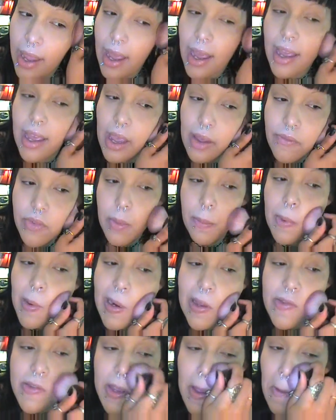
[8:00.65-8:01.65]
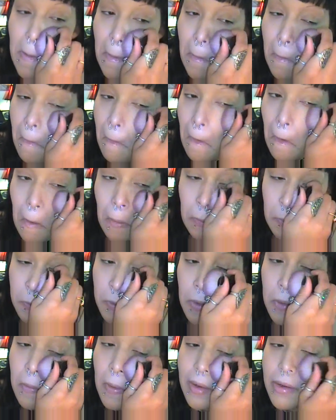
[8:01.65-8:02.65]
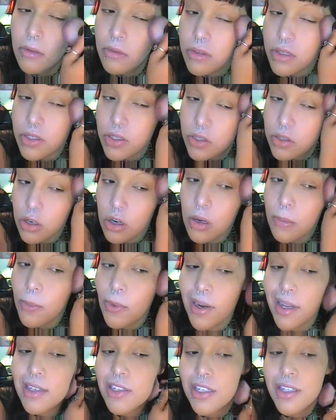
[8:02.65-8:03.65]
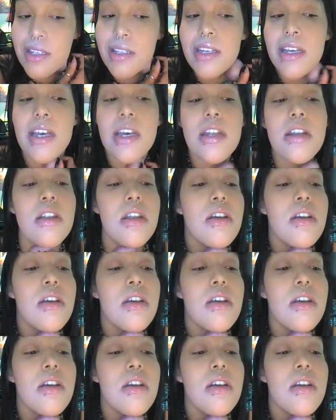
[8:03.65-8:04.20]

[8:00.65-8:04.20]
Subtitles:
I have to press it so I don't disturb what I just did.